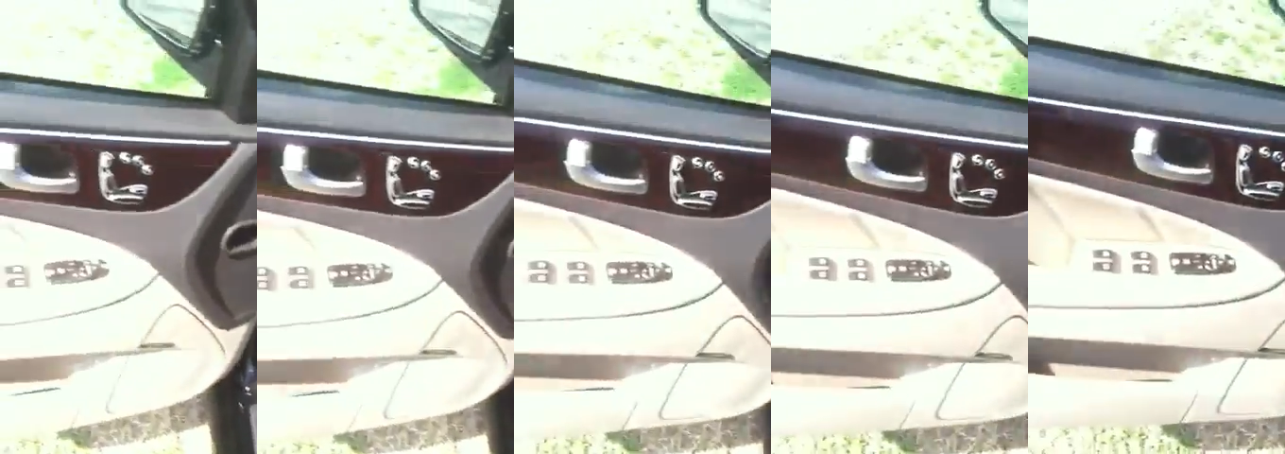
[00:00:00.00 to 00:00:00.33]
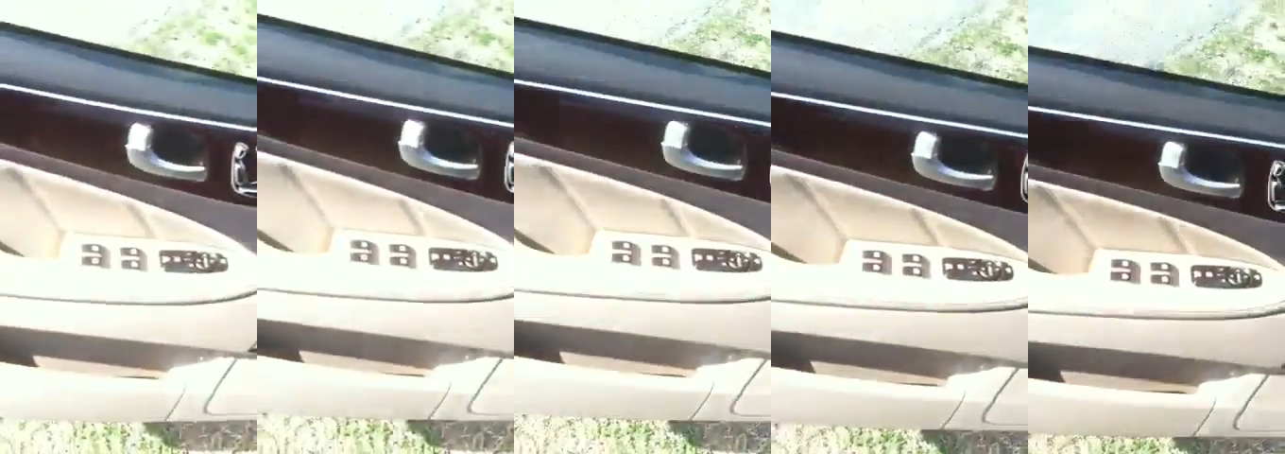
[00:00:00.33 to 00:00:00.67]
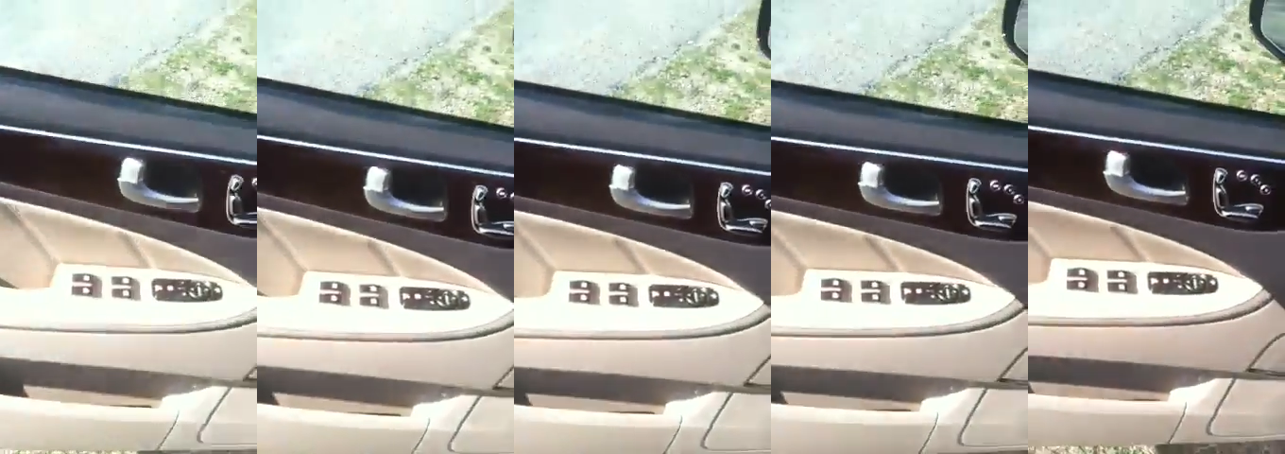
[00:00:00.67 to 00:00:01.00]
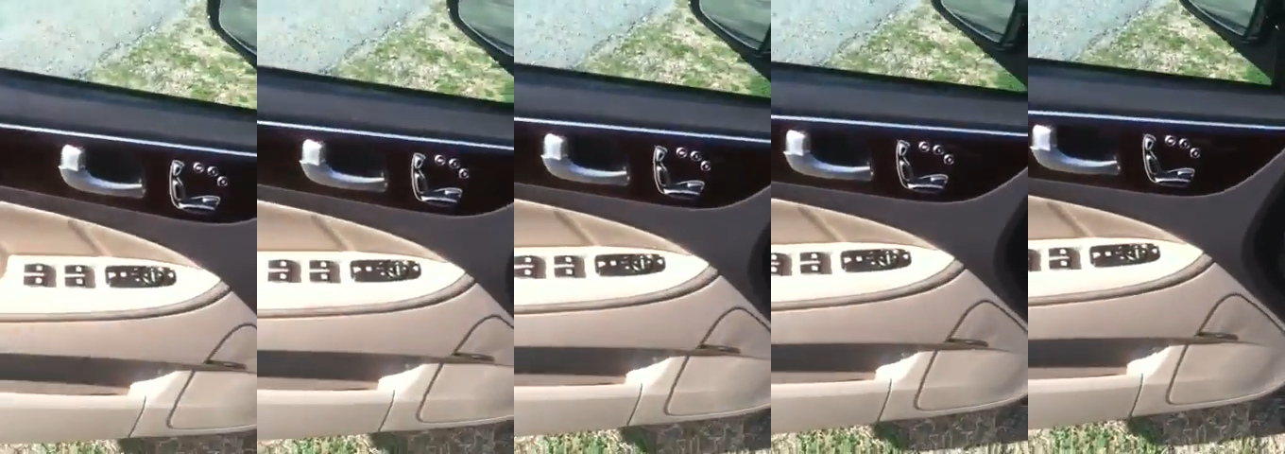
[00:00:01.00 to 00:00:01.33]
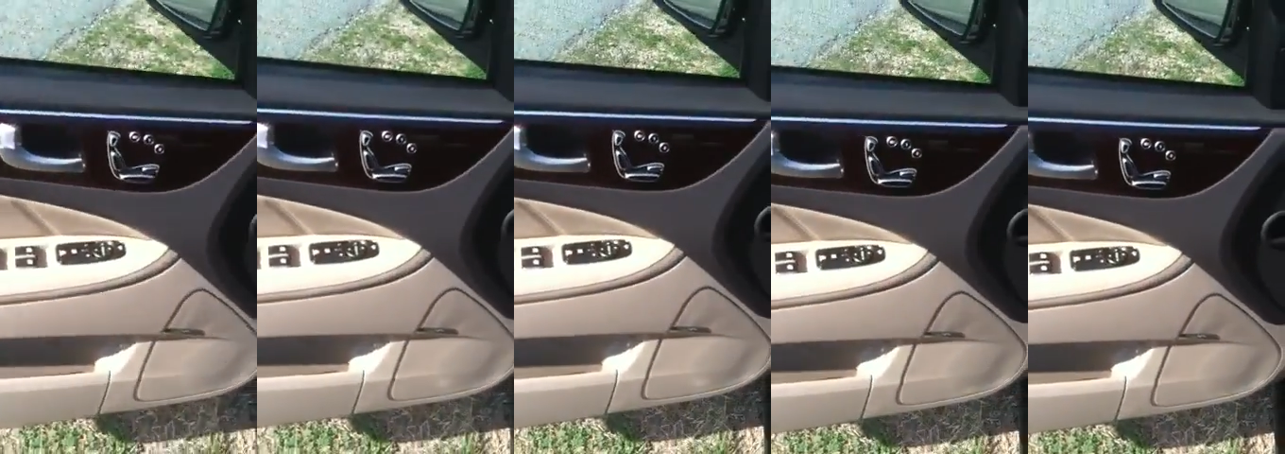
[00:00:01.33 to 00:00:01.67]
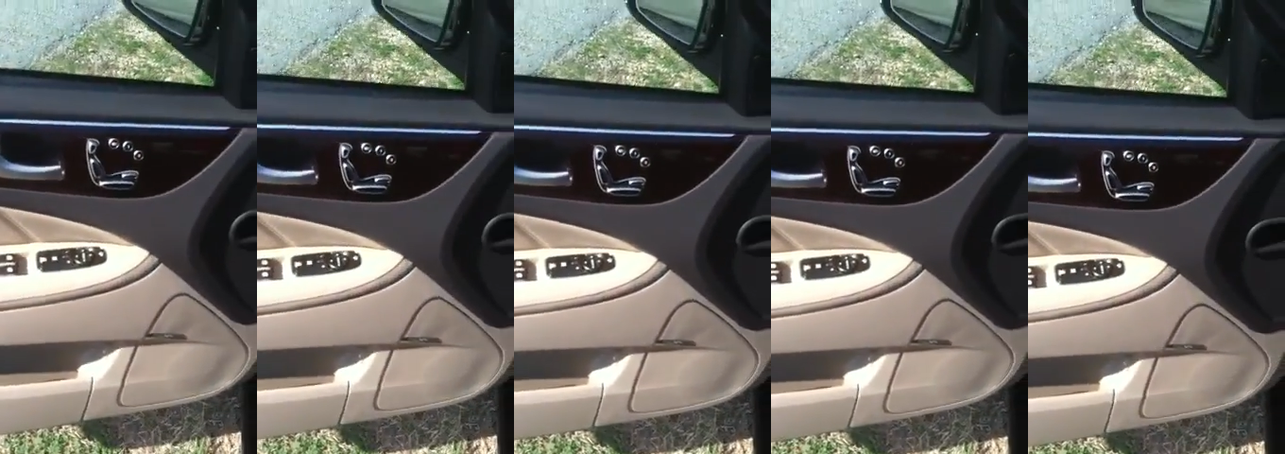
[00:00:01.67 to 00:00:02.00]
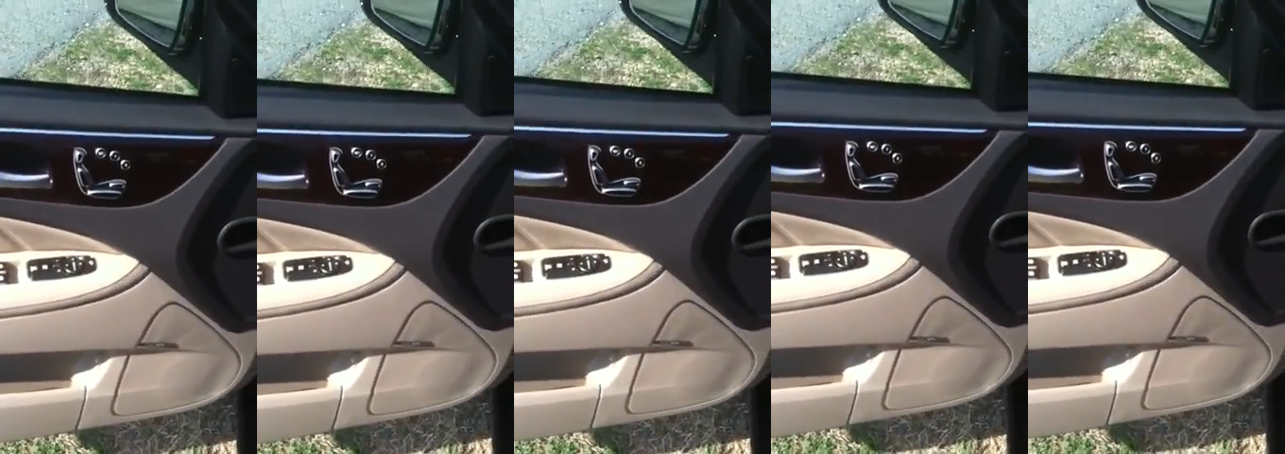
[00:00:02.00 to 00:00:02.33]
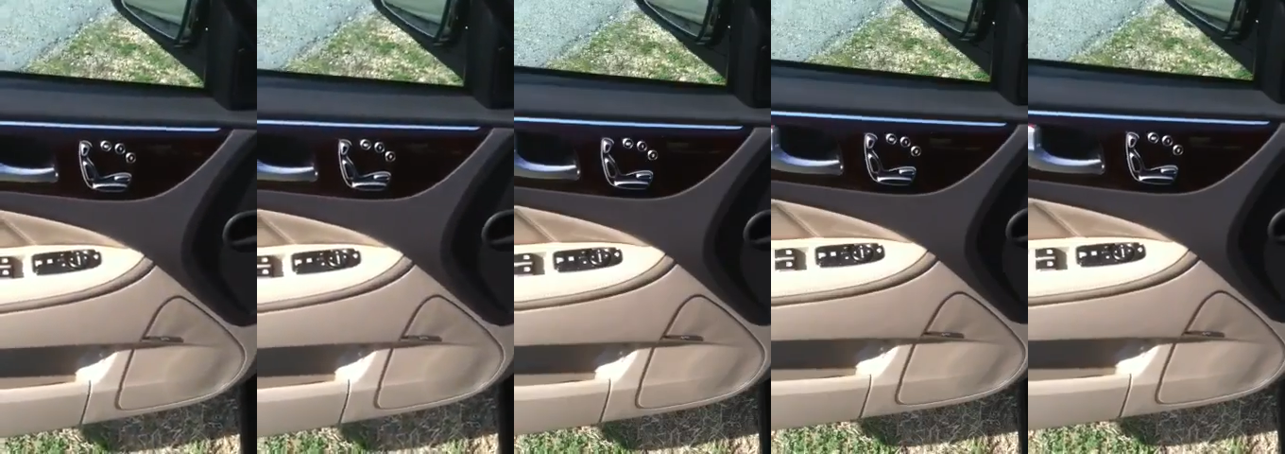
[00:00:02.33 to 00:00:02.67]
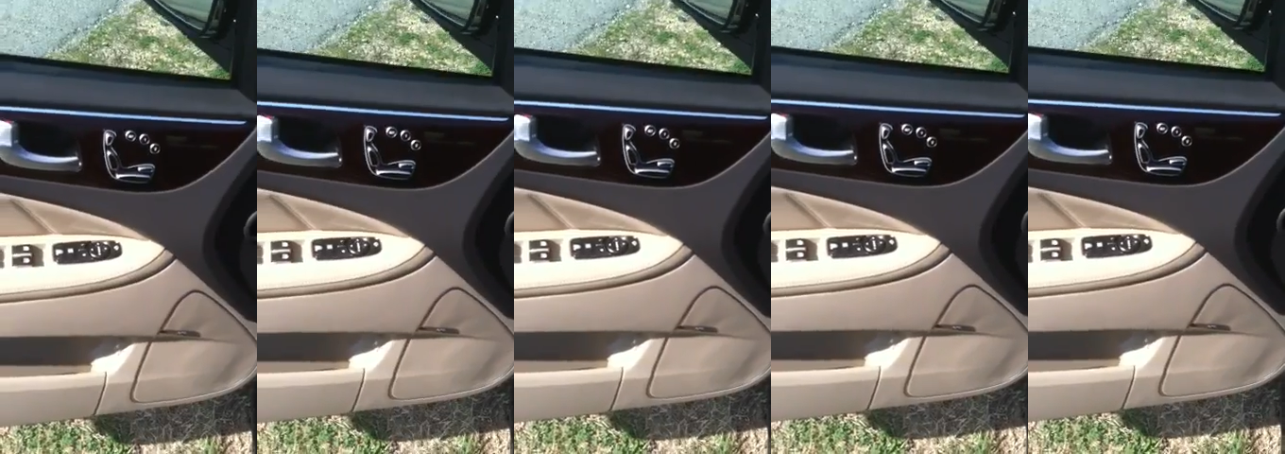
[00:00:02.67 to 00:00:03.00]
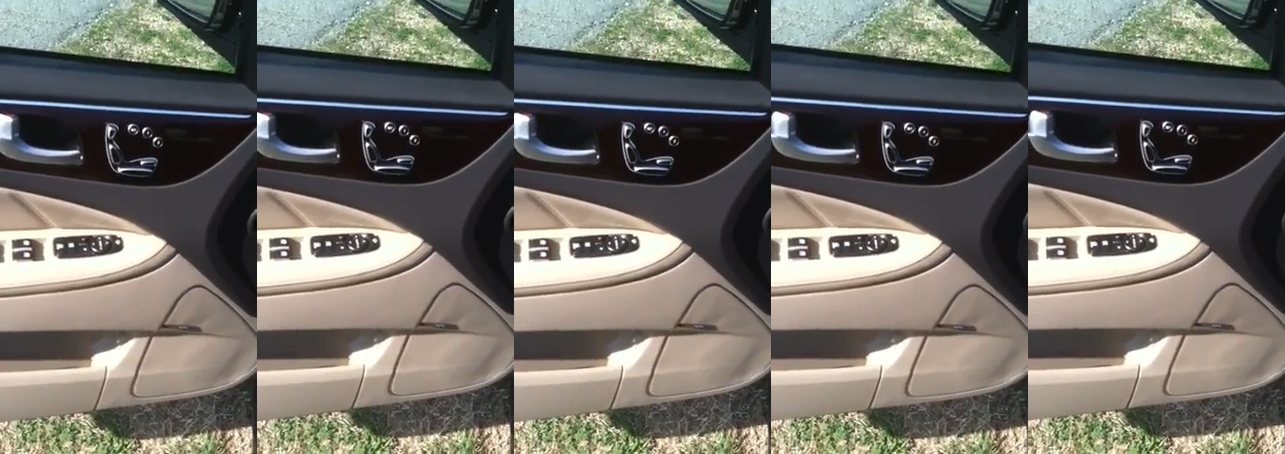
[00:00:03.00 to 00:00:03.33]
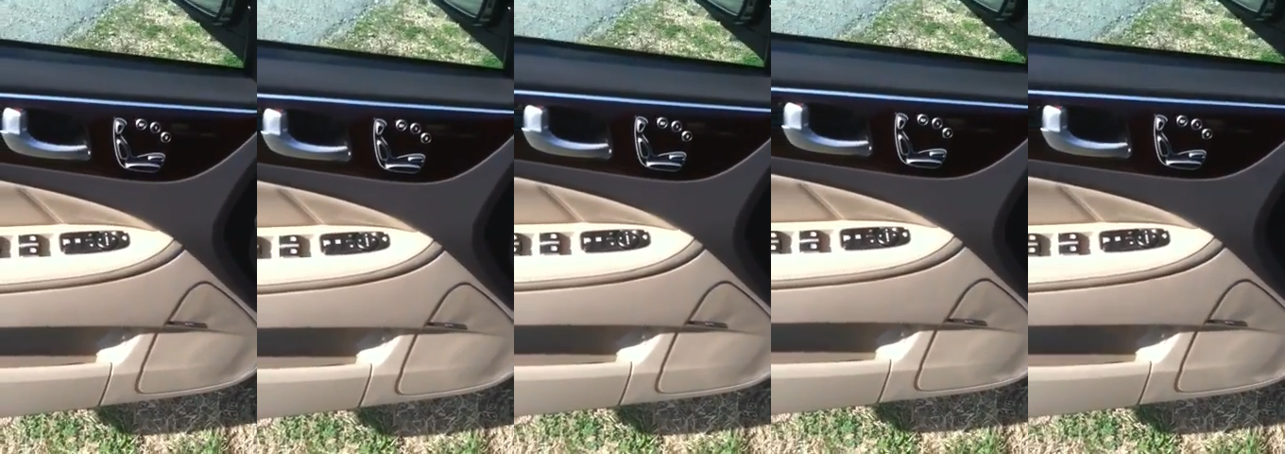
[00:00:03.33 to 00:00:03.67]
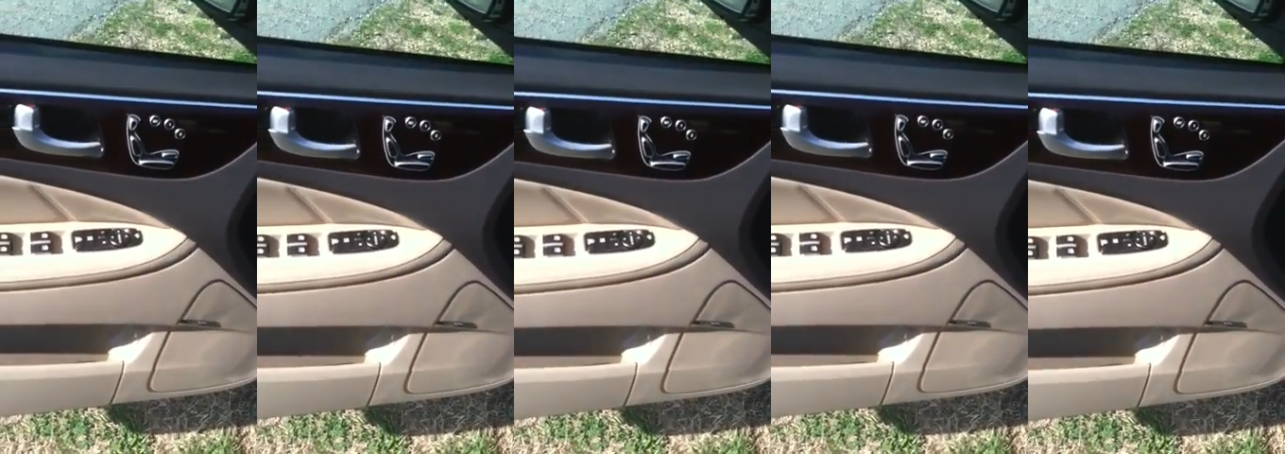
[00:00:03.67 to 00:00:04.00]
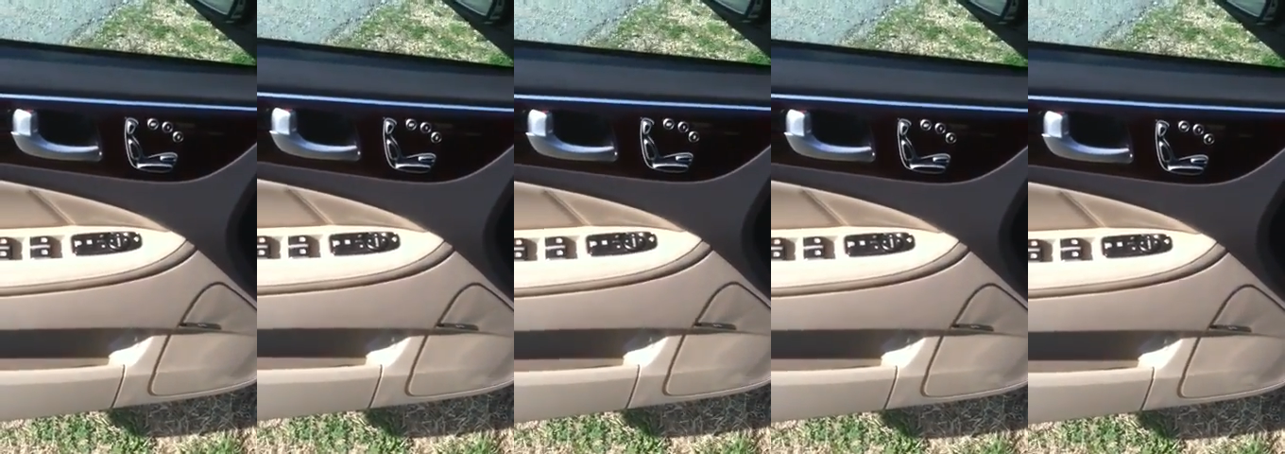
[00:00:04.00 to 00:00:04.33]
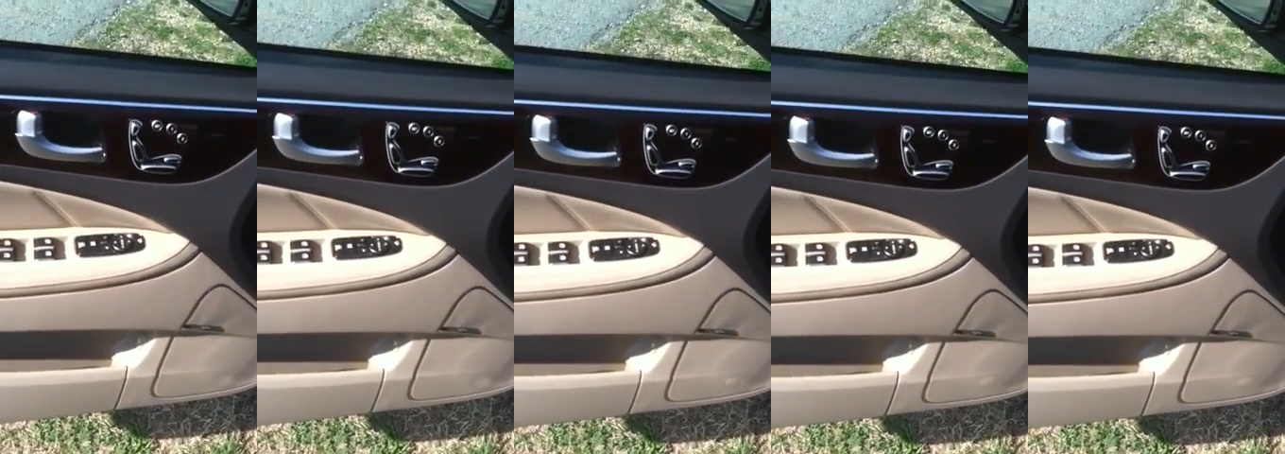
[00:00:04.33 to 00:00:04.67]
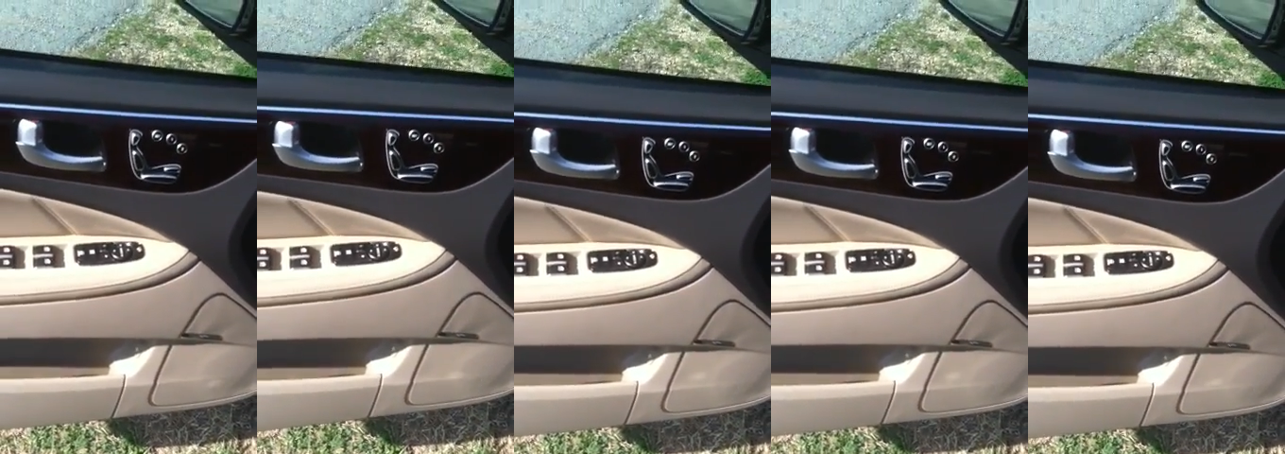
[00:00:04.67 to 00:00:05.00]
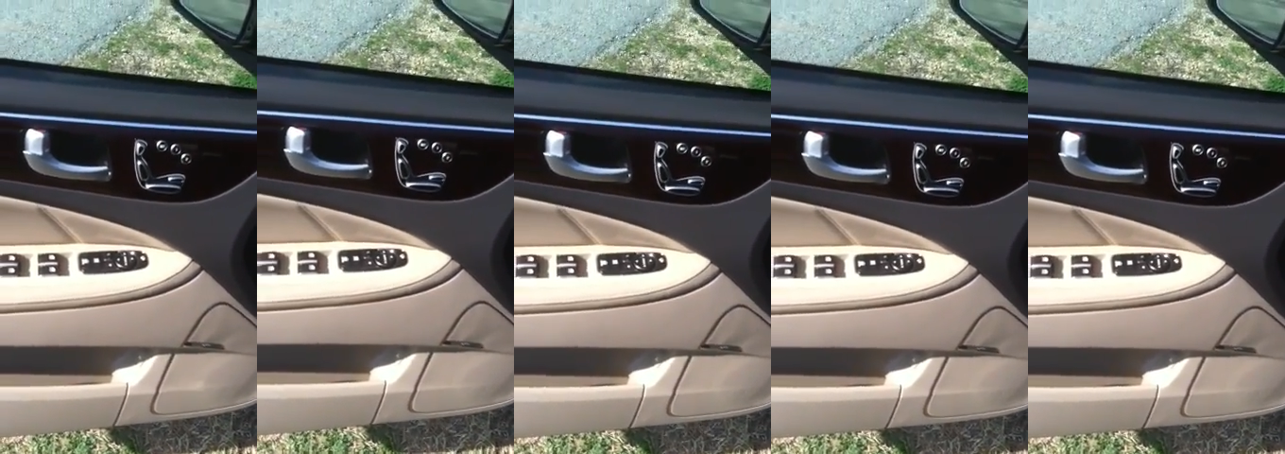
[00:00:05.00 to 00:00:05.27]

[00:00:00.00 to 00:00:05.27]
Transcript: Nobody's mouth can be seen.